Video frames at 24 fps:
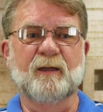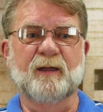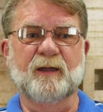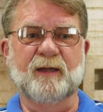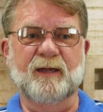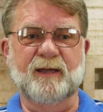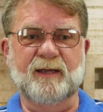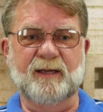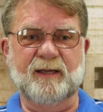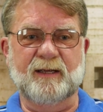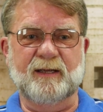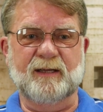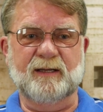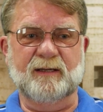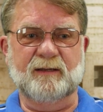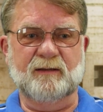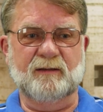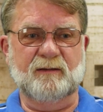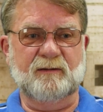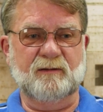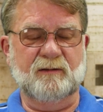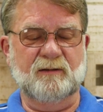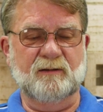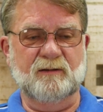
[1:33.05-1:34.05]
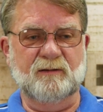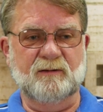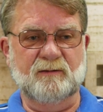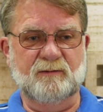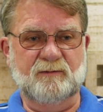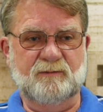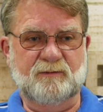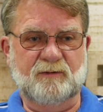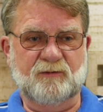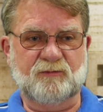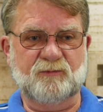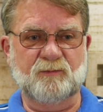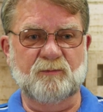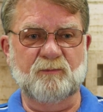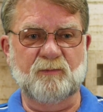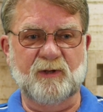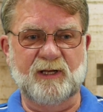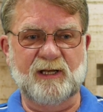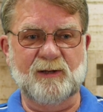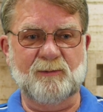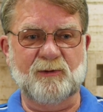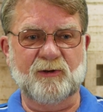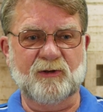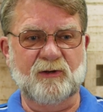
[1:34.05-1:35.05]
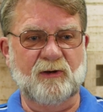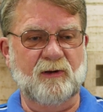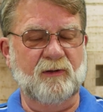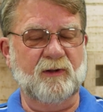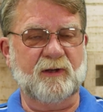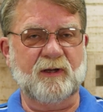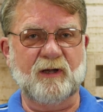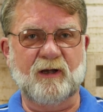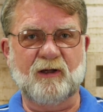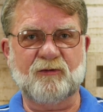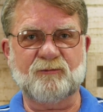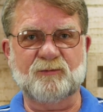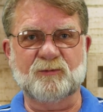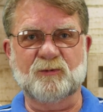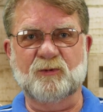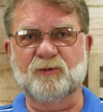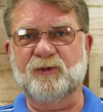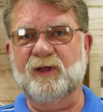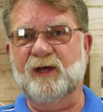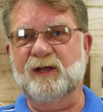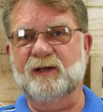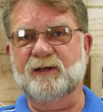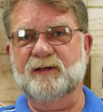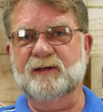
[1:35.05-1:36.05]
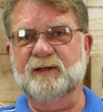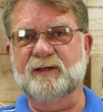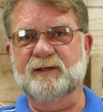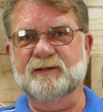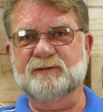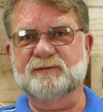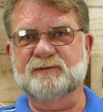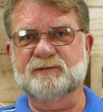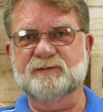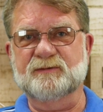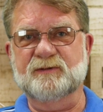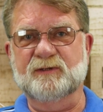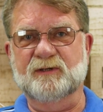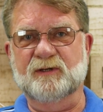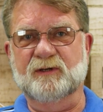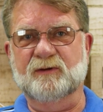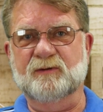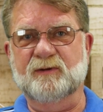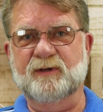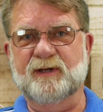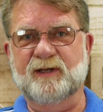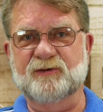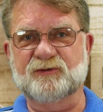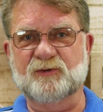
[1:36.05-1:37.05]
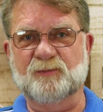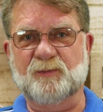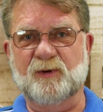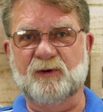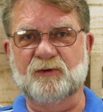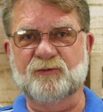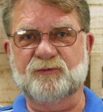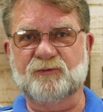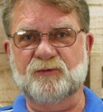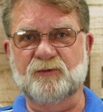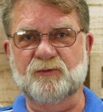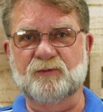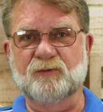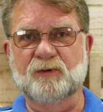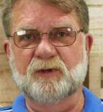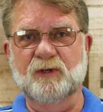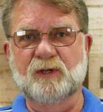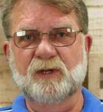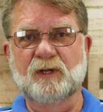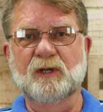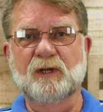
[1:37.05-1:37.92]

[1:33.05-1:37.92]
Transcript: and just being able to go to the customer with that, you know, as opposed to